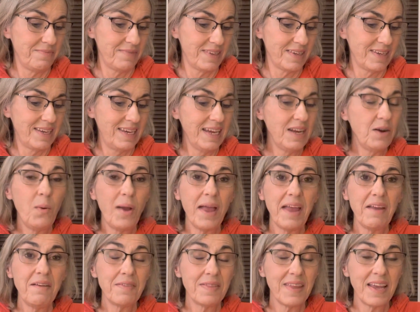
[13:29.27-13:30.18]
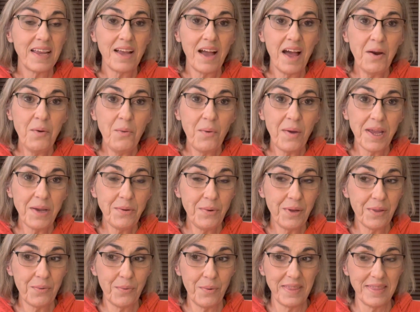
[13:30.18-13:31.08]
get away. They got away
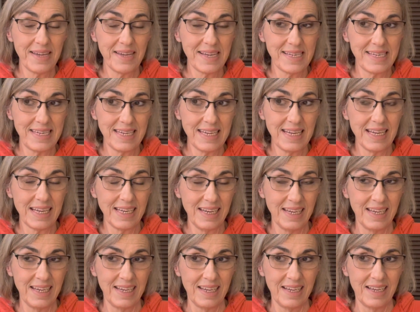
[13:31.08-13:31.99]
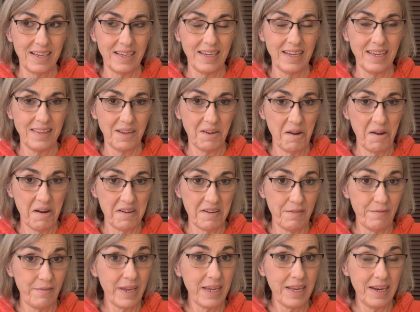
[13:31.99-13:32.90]
with what they did in the Garden
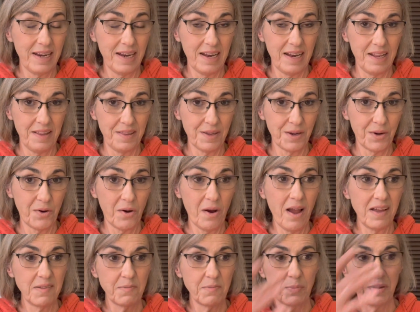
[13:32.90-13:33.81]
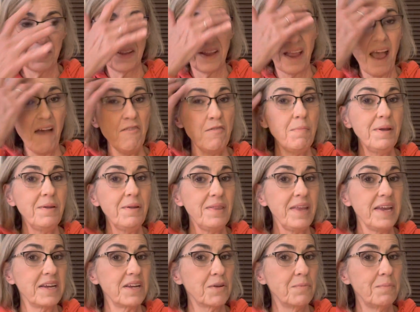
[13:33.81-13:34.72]
of Eden and at the cross, but they haven't been
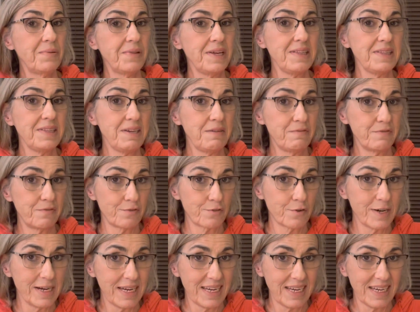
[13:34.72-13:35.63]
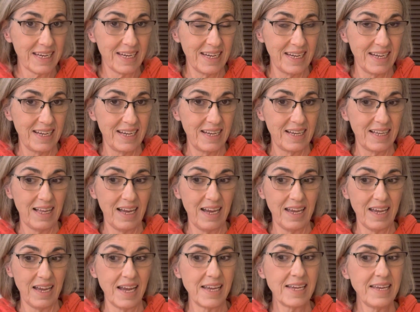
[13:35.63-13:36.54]
like completely free.
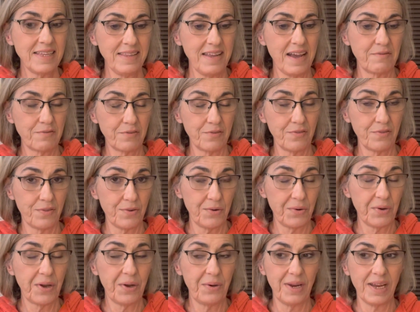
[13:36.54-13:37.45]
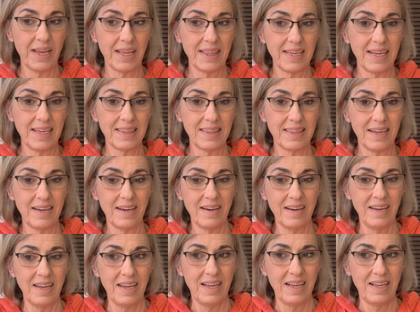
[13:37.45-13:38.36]
I get that through coding. Like they're
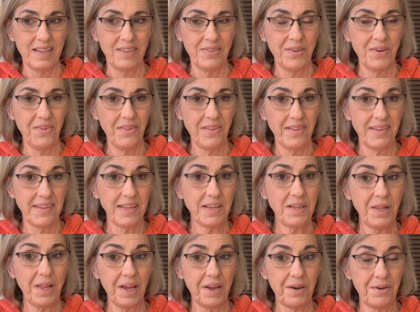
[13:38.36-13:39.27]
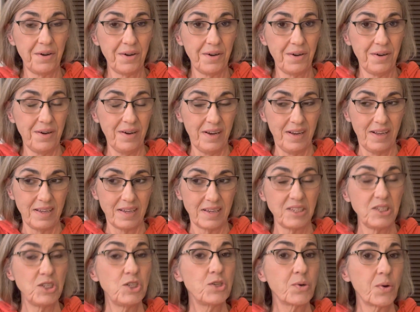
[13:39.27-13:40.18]
still under
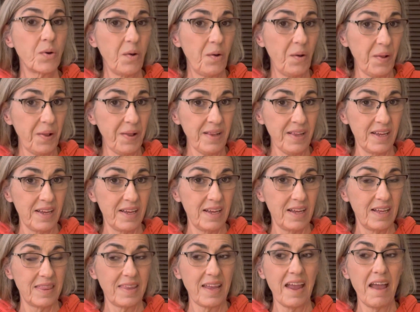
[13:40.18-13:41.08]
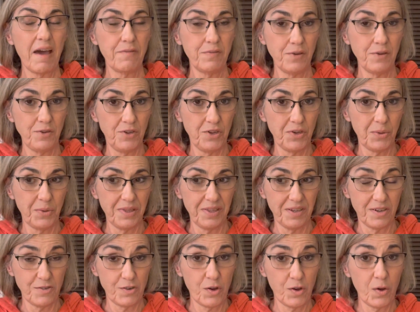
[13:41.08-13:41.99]
control. They have to do what
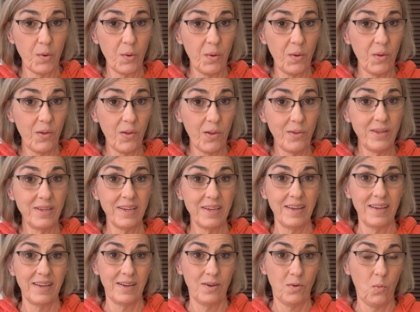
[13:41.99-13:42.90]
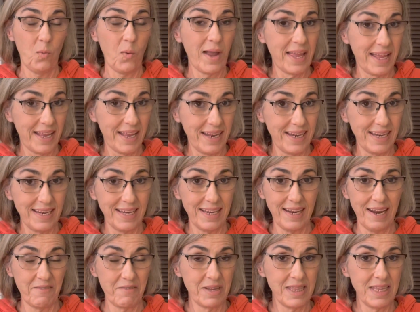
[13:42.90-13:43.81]
they're told, when, and
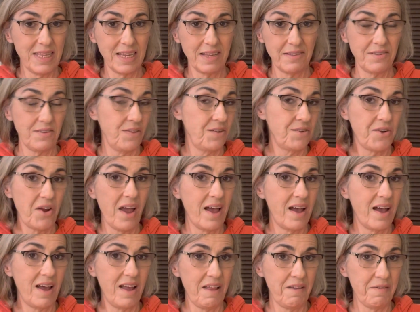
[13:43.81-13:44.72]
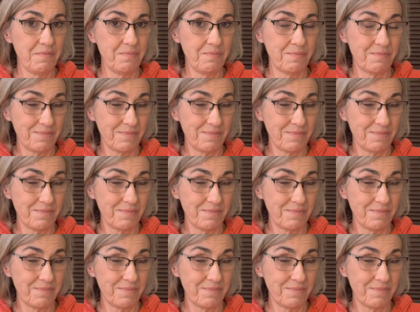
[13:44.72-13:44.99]
everything. So they're not all